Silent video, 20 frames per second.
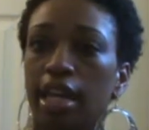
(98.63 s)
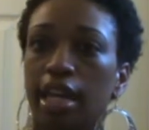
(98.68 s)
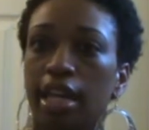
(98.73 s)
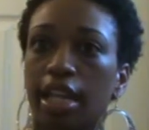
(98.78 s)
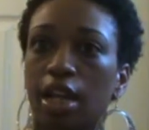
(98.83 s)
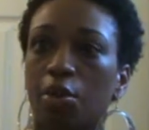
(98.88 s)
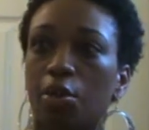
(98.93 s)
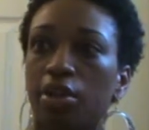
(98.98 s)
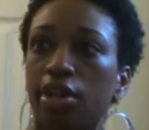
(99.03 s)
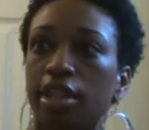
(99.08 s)

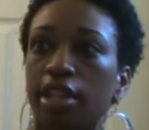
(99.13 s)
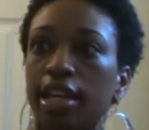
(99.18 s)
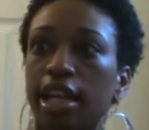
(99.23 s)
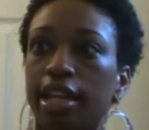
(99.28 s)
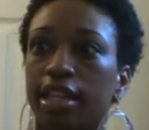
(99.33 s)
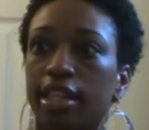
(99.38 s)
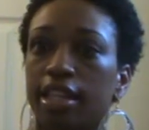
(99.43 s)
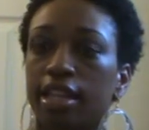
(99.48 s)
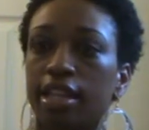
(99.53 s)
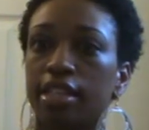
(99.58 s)
and I really
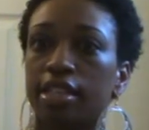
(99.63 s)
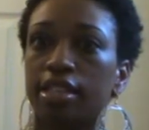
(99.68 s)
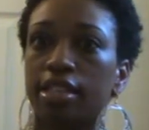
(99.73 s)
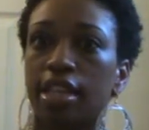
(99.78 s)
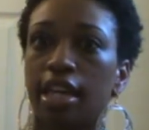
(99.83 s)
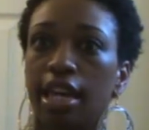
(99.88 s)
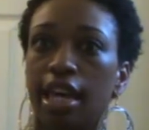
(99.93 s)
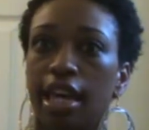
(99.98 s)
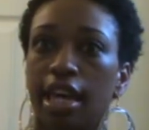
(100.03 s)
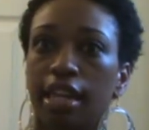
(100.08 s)
like
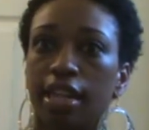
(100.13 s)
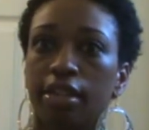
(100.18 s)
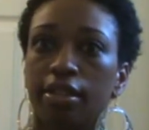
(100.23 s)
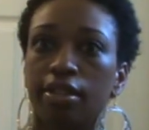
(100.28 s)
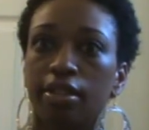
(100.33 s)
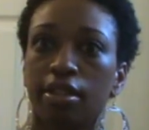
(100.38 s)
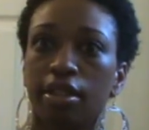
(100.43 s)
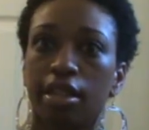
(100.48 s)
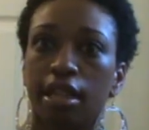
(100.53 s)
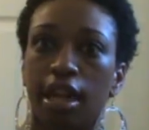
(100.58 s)
this
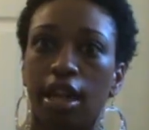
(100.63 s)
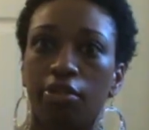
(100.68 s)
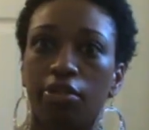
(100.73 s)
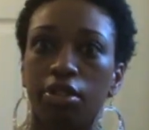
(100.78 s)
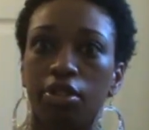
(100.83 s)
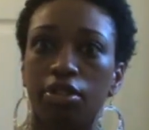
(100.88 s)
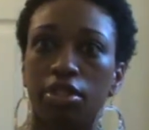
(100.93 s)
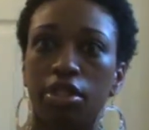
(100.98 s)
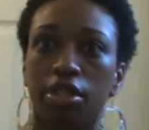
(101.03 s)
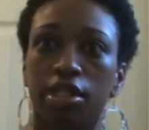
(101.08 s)
and
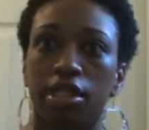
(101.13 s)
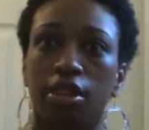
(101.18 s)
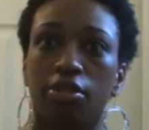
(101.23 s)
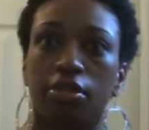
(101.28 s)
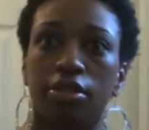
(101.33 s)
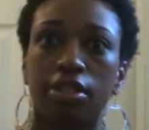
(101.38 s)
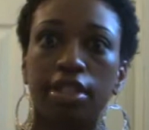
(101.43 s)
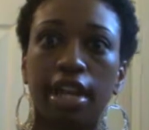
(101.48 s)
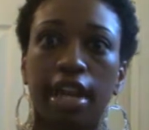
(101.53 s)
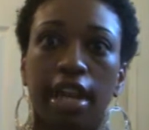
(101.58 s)
I've used it
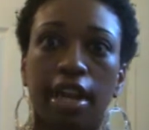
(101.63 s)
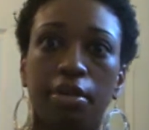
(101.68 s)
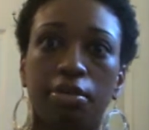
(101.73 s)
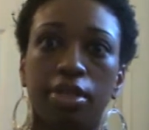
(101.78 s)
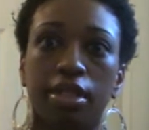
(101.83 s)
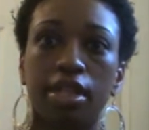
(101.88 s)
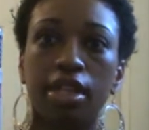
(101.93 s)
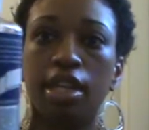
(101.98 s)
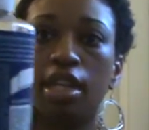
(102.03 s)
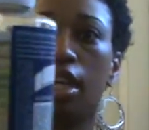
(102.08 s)
several
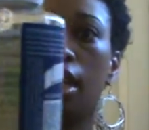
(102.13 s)
times